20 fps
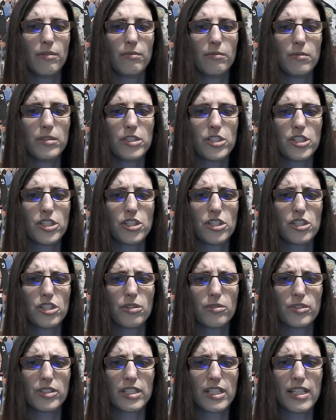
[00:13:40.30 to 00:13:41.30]
Once she's
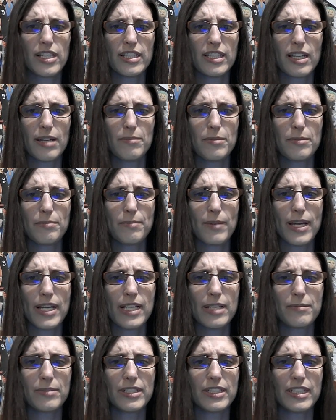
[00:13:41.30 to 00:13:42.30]
suicide and comes back,
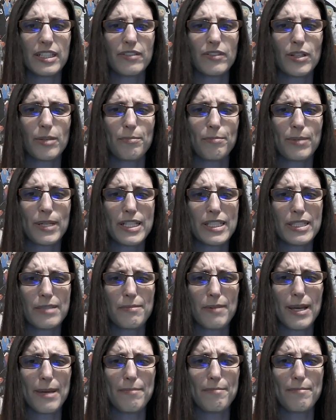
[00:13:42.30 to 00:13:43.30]
I'm gonna give her a piece of
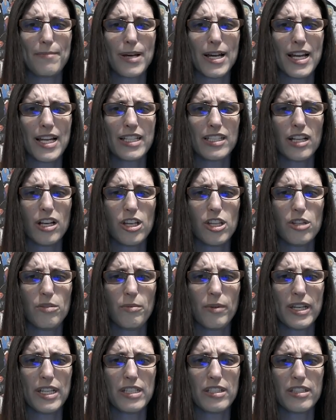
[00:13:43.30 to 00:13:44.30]
my mind all the
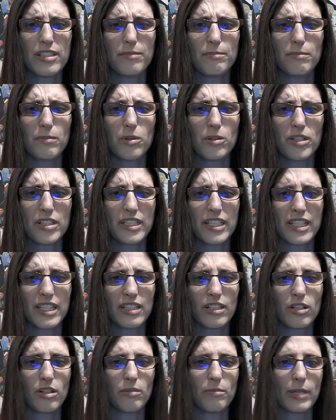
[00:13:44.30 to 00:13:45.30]
way until morning.
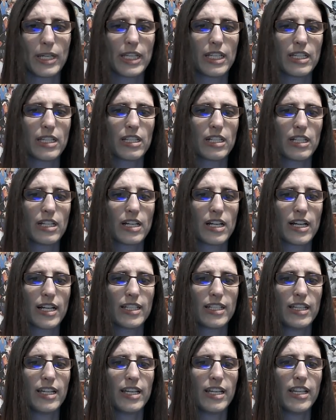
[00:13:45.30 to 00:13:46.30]
Oh my god.
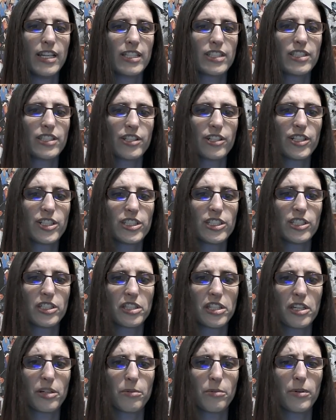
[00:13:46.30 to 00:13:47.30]
Seriously
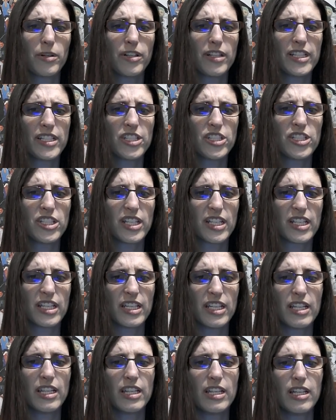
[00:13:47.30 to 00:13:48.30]
though, where is she?
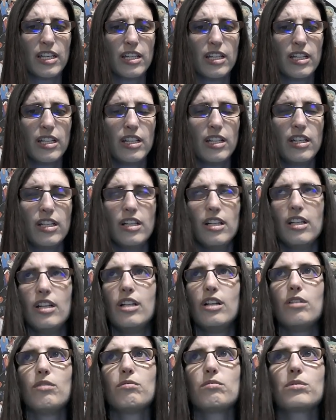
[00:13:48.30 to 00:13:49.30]

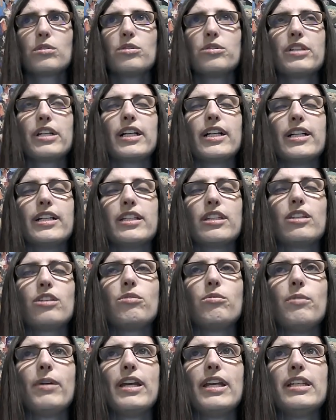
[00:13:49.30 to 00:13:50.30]
Ruka,
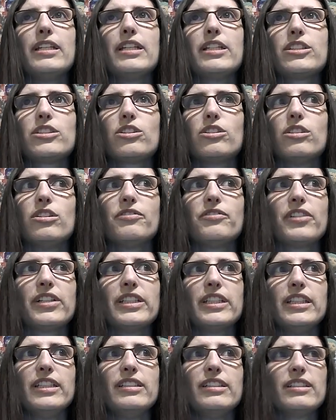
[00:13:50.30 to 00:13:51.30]
you ain't his girlfriend
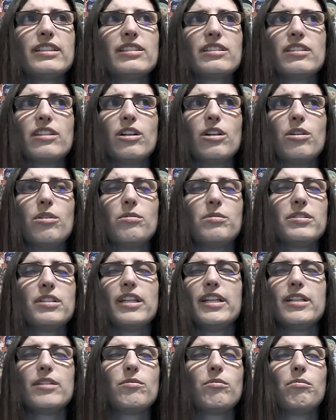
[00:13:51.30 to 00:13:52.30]
either, though.
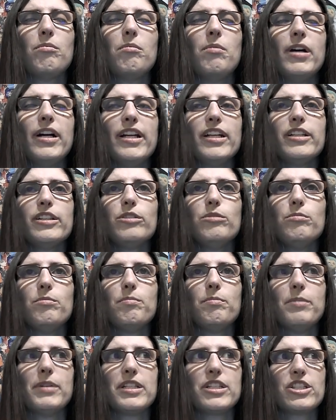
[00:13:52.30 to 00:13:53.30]
Like, why are you
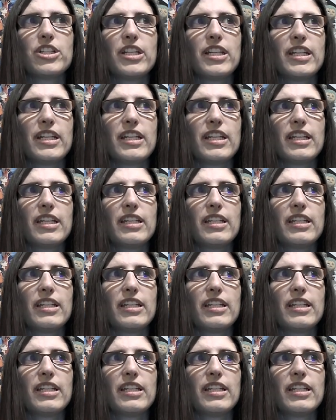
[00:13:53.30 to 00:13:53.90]
bitching?